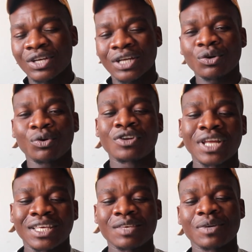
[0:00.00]
I don't want
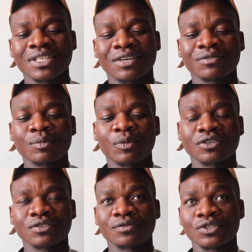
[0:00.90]
to keep myself in a
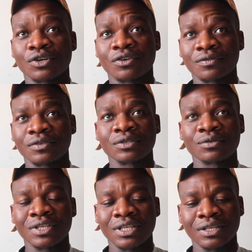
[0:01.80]
box of photographer or
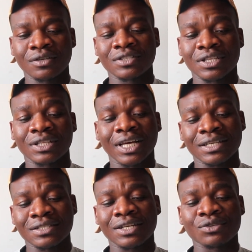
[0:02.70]
anything, because like I
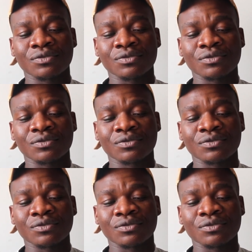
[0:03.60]
said, I do a